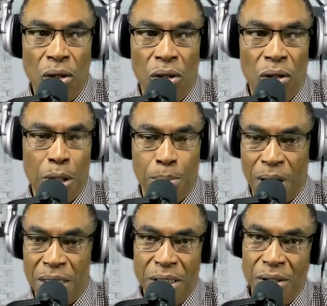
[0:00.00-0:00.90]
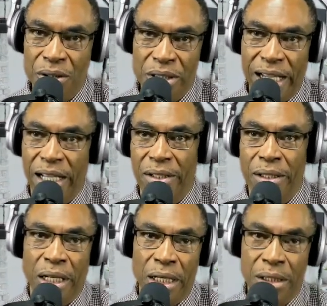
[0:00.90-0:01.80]
or the prosecutor said
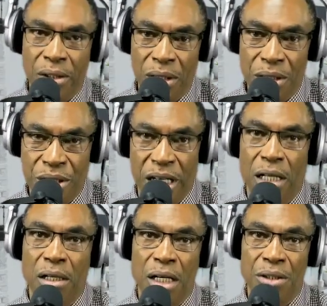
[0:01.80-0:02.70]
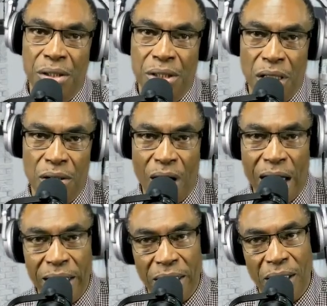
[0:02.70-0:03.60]
uh, you're going to jail because you turned
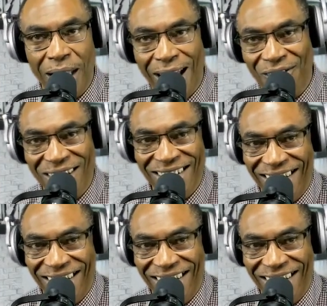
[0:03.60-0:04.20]
right and left.